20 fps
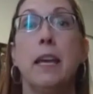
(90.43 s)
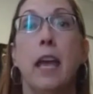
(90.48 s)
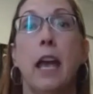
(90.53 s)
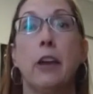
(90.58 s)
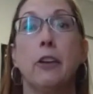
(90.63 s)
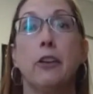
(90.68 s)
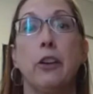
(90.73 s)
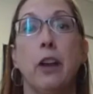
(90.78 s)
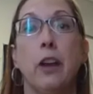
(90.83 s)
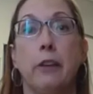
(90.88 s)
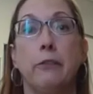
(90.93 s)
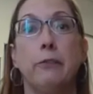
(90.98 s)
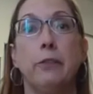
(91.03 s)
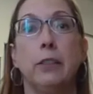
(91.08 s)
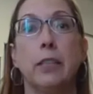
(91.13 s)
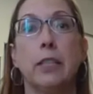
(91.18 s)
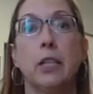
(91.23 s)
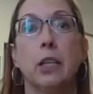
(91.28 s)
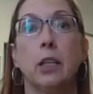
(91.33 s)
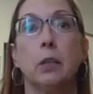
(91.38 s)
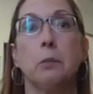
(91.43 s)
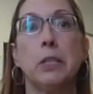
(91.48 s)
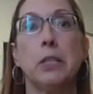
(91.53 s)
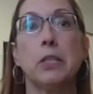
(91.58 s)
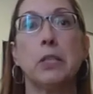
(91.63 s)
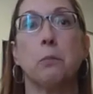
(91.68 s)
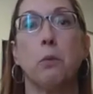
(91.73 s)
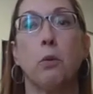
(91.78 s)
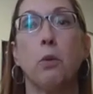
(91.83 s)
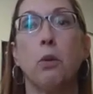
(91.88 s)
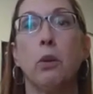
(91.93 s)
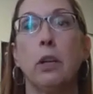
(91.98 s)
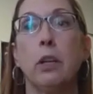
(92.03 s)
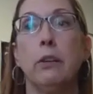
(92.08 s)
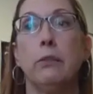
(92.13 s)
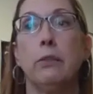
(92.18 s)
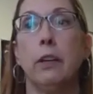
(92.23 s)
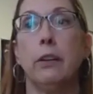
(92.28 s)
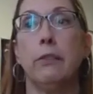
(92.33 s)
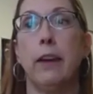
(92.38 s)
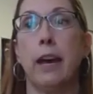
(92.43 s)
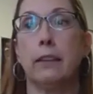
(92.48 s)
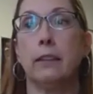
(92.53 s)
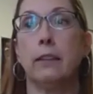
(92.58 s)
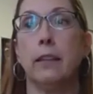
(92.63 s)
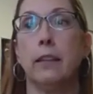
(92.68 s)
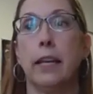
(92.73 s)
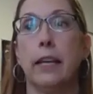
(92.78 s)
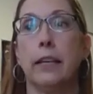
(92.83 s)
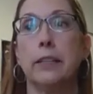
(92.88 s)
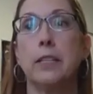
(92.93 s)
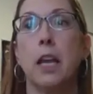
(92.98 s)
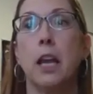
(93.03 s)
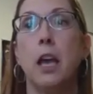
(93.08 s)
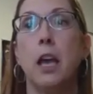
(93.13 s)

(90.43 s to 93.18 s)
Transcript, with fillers: and are not feeling terribly supportive of athletics.